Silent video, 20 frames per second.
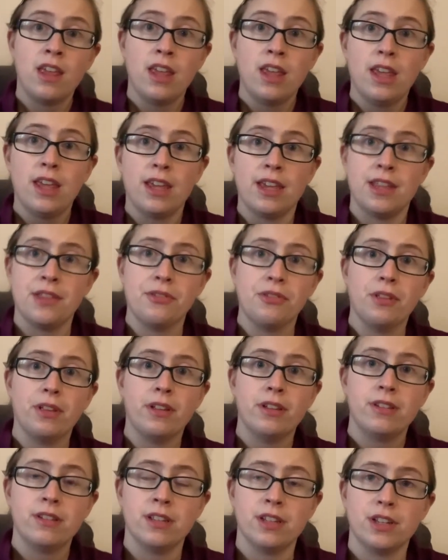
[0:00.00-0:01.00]
in
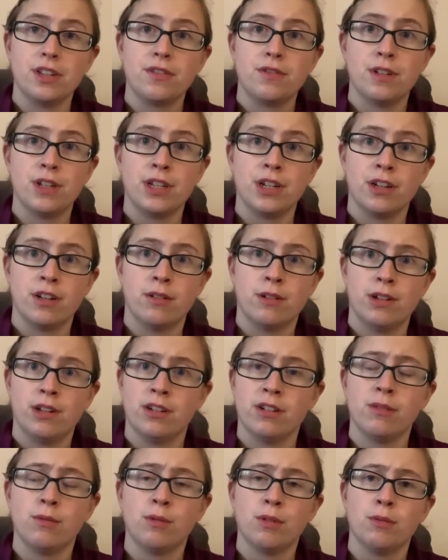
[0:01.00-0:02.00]
this video and I don't
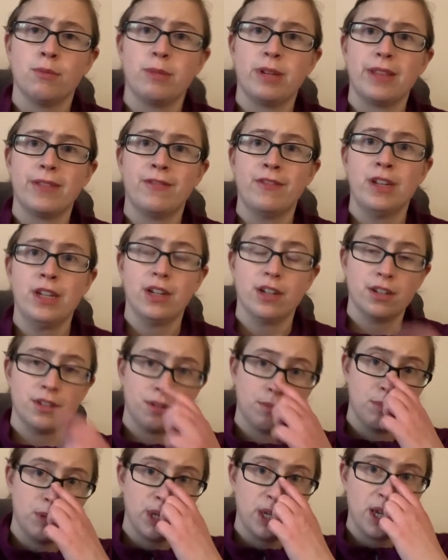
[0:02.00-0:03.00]
want the video to
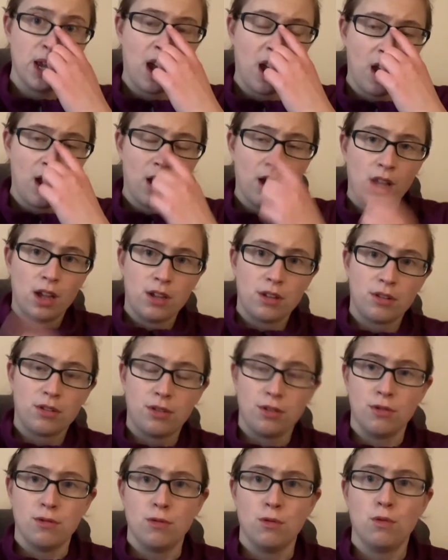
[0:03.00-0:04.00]
be
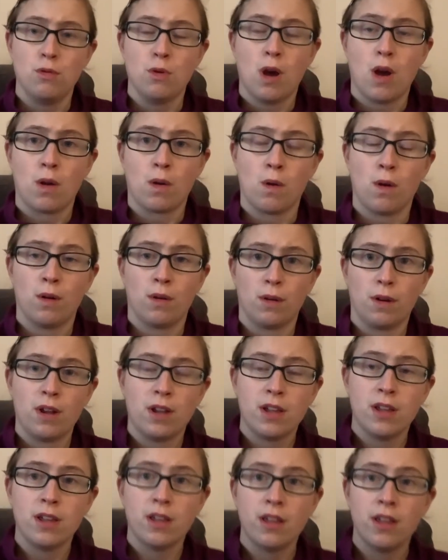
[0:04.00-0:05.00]
too long.
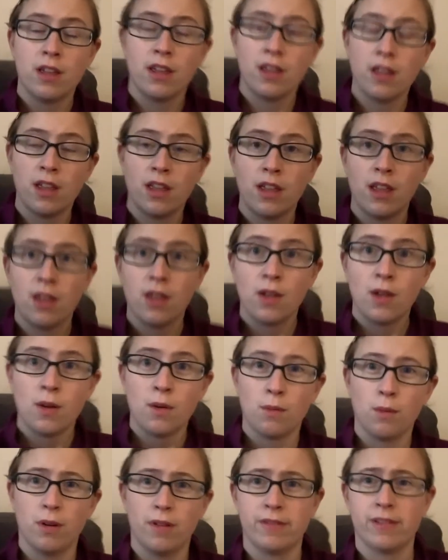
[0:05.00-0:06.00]

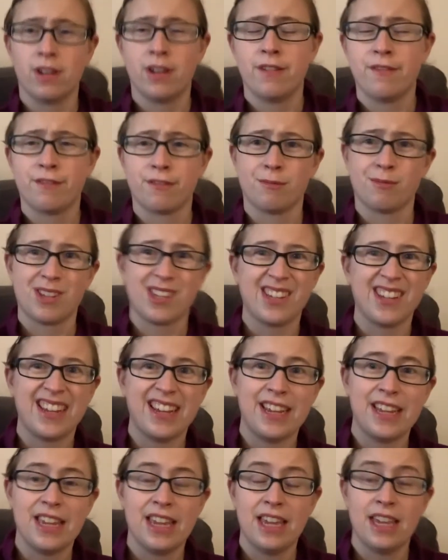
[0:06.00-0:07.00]
What I've learned from
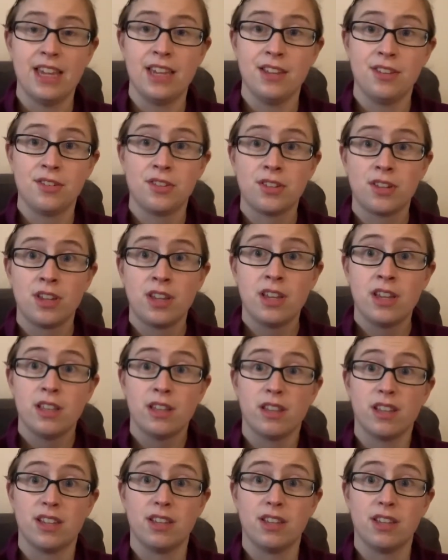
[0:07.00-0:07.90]
today is that it's